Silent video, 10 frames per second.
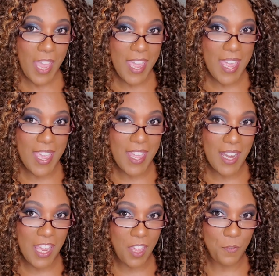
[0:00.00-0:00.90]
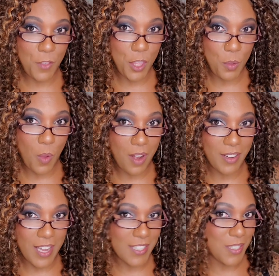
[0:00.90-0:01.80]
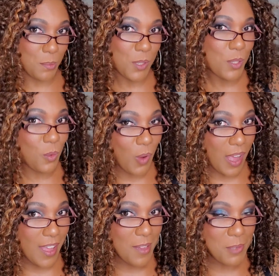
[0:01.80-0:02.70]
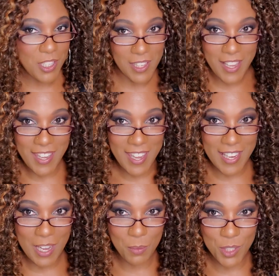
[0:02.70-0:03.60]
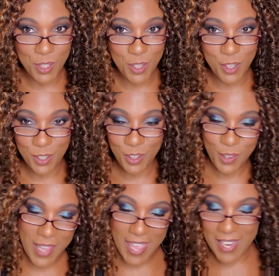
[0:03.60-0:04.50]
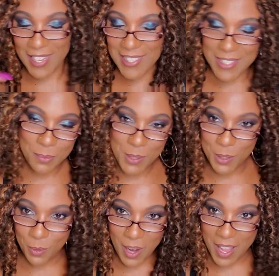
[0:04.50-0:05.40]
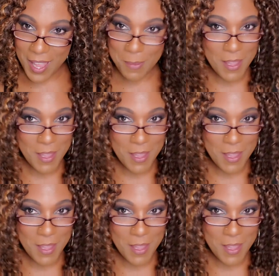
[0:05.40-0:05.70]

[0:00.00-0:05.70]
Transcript: And if you are not subscribed and you like hanging out with your girl, go ahead and subscribe.